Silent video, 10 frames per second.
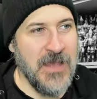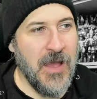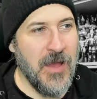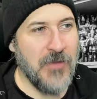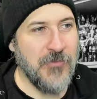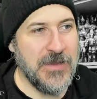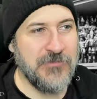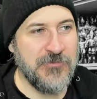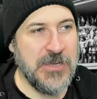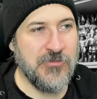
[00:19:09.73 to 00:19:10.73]

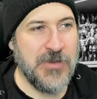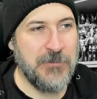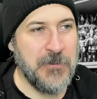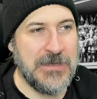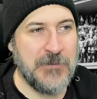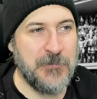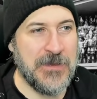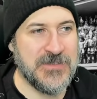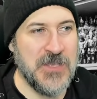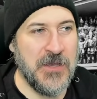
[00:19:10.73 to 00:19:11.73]
Right, Rhea Ripley
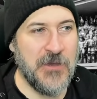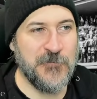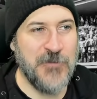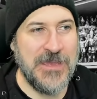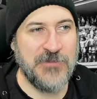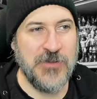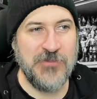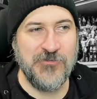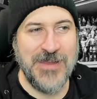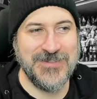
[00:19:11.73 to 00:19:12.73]
picks her
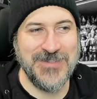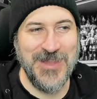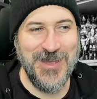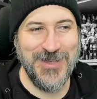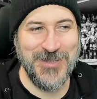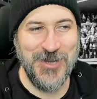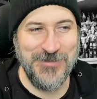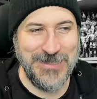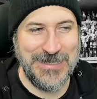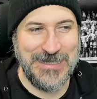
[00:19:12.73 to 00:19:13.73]
favorite wrestler
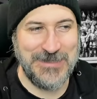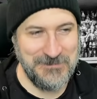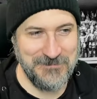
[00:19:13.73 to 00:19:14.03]
currently.